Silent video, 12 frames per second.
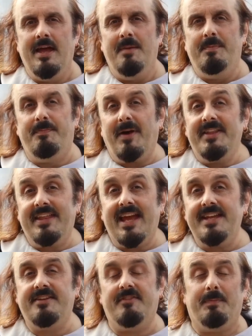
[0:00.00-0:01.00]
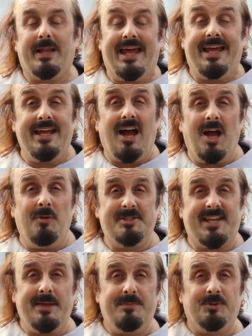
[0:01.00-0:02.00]
But by the end of the play, I
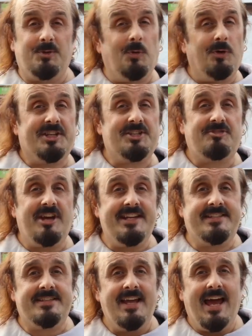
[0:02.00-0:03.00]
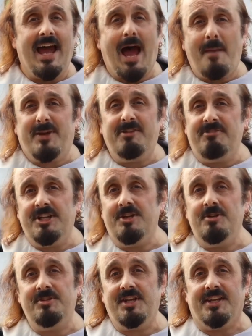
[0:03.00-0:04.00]
was able to orchestrate a happy
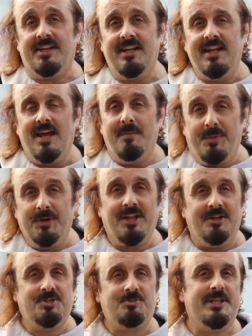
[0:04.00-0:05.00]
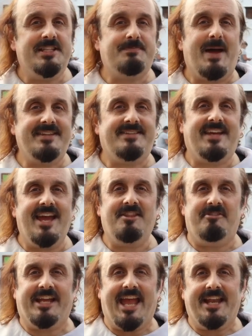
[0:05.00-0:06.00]
reunion and put those twins back
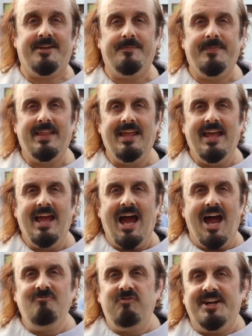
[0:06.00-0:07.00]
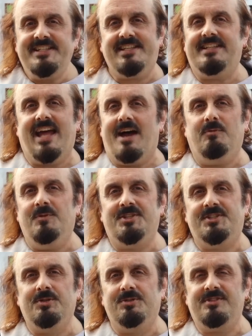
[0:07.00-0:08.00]
together again. And writing that was
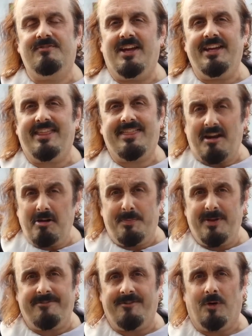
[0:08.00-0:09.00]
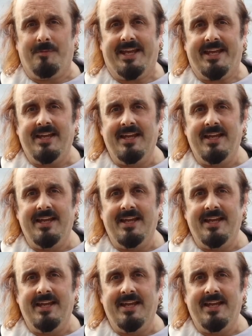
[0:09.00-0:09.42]
sort of like therapy for me,